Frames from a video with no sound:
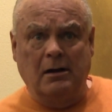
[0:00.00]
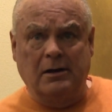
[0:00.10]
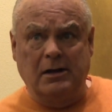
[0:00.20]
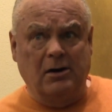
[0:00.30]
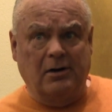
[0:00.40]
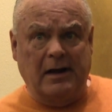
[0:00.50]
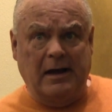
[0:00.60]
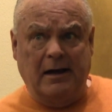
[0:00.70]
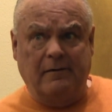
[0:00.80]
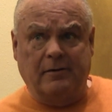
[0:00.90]
a year and a
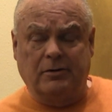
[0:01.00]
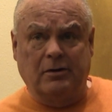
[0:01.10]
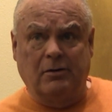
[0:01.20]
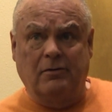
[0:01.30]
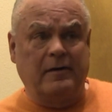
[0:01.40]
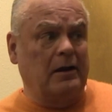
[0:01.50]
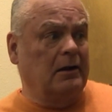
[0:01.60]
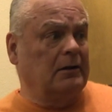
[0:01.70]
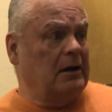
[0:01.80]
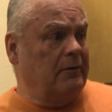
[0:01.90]
half or two, fell
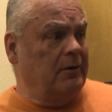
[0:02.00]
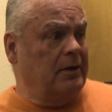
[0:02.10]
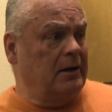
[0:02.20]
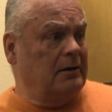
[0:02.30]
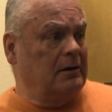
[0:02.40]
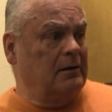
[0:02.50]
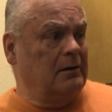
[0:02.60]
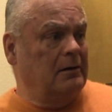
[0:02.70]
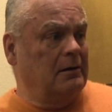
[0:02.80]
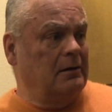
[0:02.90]
in love with it,
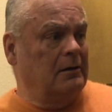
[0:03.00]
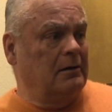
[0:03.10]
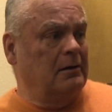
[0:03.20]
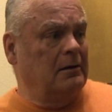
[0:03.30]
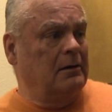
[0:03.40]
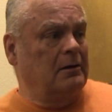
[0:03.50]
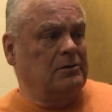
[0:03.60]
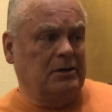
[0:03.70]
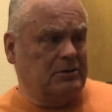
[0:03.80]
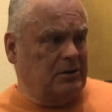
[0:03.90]

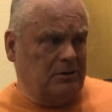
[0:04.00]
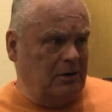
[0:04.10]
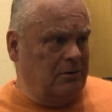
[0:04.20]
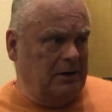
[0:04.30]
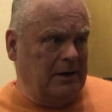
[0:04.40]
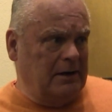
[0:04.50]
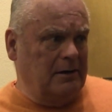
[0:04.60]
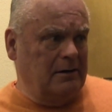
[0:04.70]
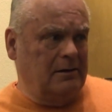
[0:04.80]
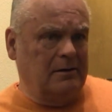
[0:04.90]
just as you did,
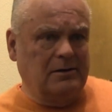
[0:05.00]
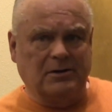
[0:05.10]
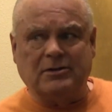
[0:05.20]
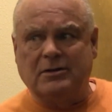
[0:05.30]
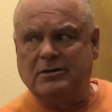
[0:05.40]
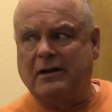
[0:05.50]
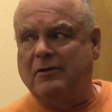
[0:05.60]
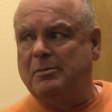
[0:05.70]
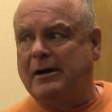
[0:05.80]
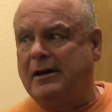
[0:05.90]
just as
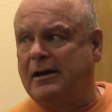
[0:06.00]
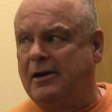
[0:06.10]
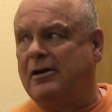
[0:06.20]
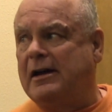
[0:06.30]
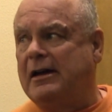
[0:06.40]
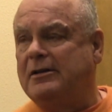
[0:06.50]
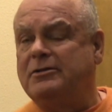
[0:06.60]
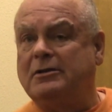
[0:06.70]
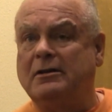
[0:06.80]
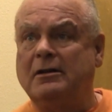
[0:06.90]
everybody here
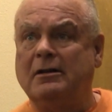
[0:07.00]
has,